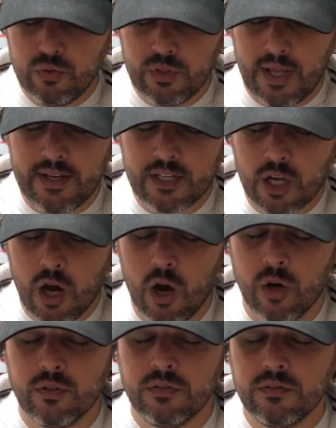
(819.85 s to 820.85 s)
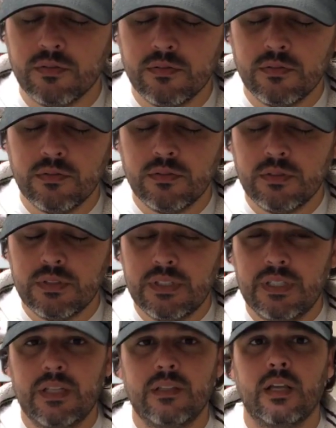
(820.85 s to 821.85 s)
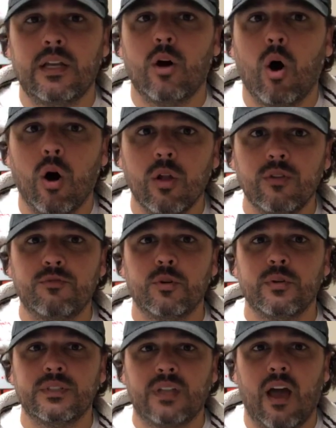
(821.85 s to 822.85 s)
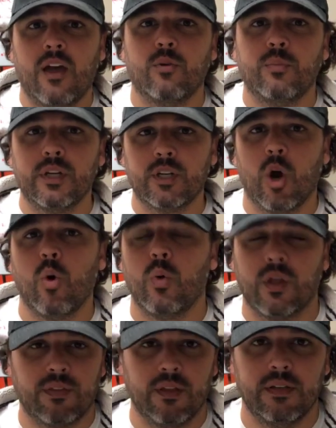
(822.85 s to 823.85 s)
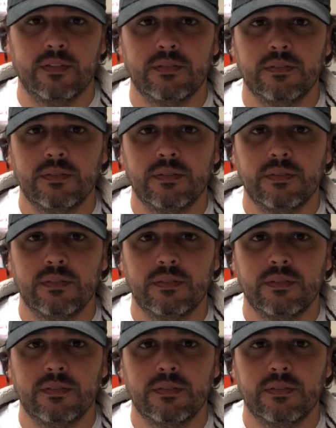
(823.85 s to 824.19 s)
Let it go. And let all of your entitlement go with it.